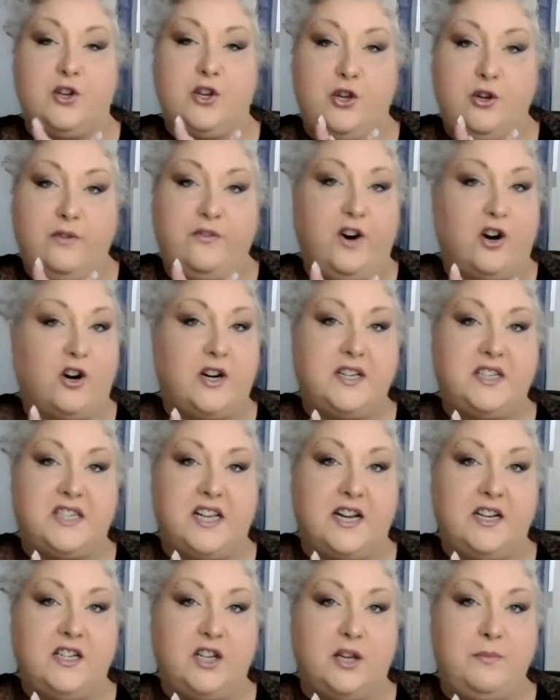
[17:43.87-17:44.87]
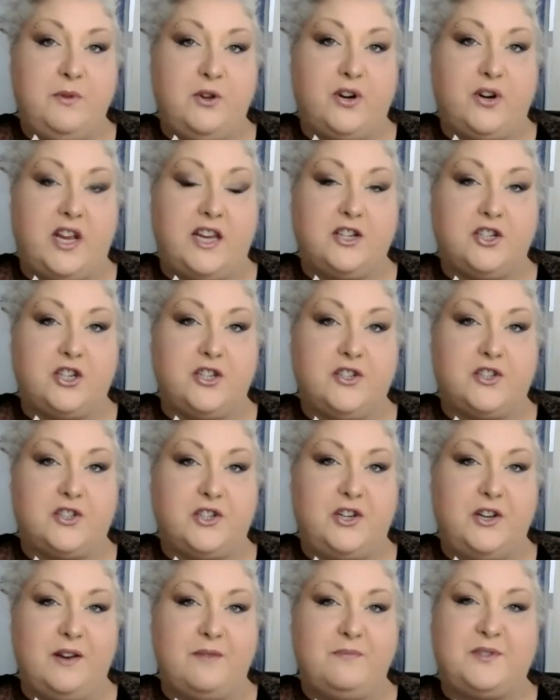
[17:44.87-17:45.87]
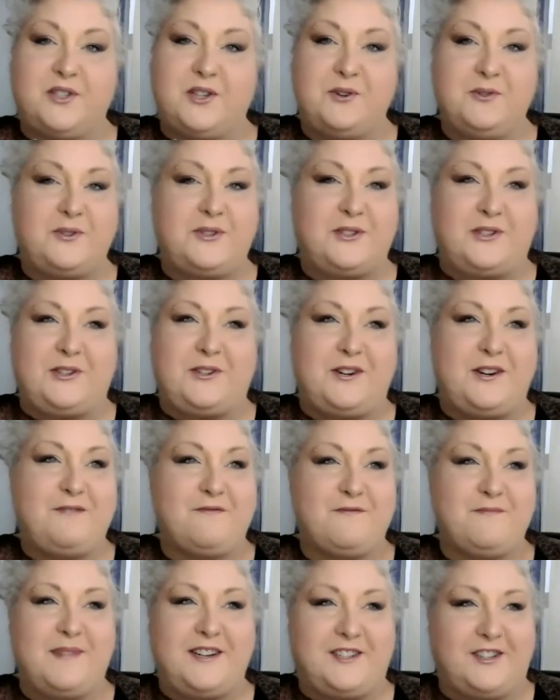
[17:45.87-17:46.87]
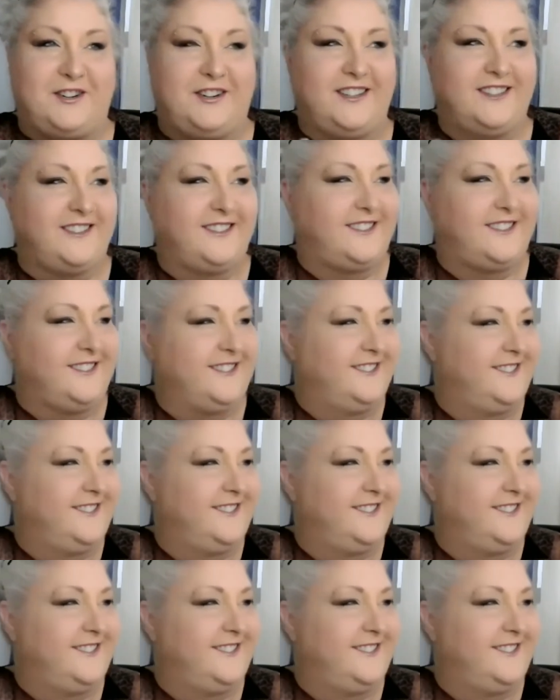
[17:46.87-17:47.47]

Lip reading: You've already sent communications to, I'm so sorry for my dog.